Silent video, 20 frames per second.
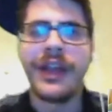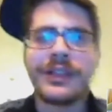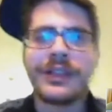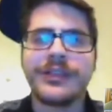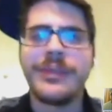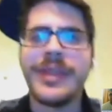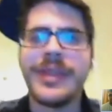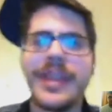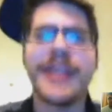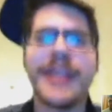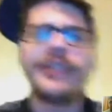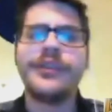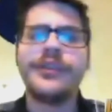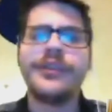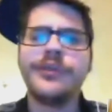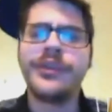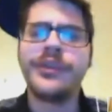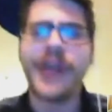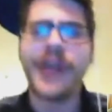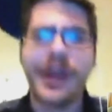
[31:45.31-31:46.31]
I mean, yes, you've
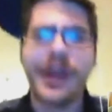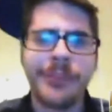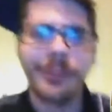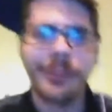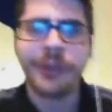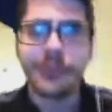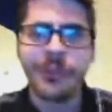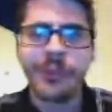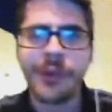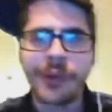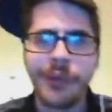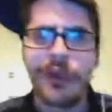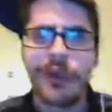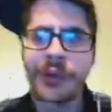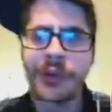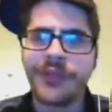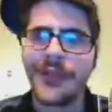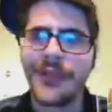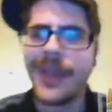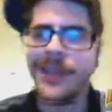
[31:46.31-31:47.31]
got Bo Horvat,